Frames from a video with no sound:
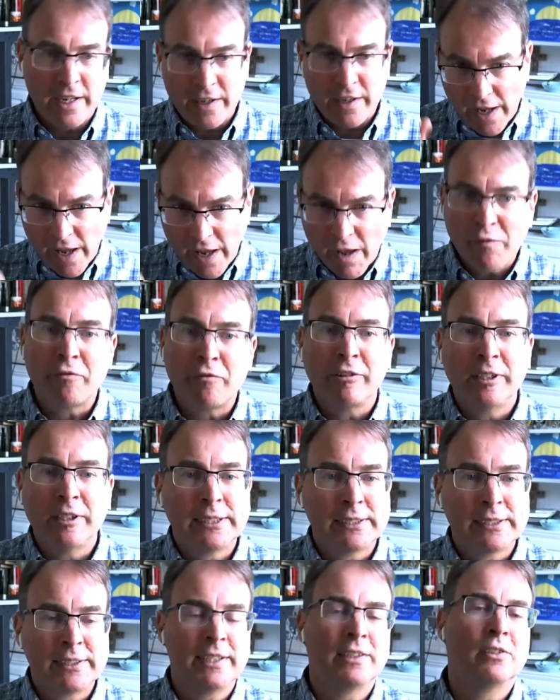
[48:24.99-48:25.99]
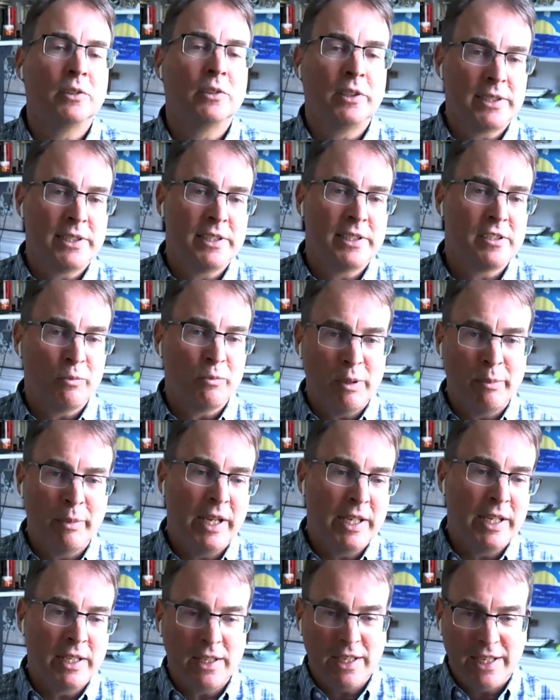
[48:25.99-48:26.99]
and every single decision
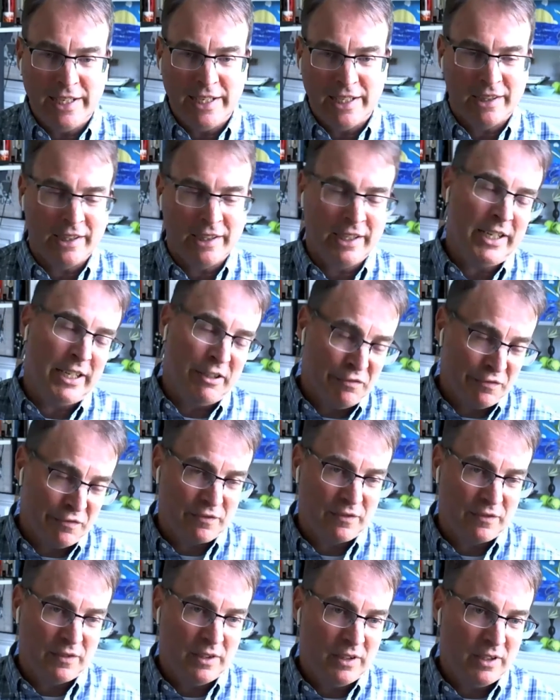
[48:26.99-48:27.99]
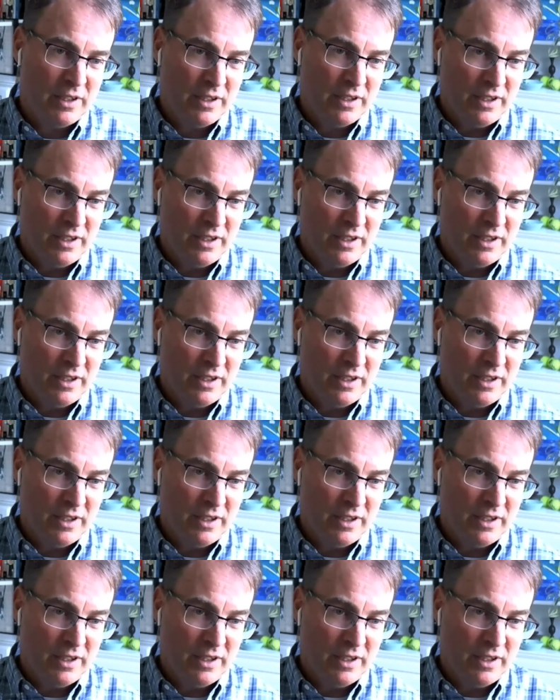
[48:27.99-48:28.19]
we make in life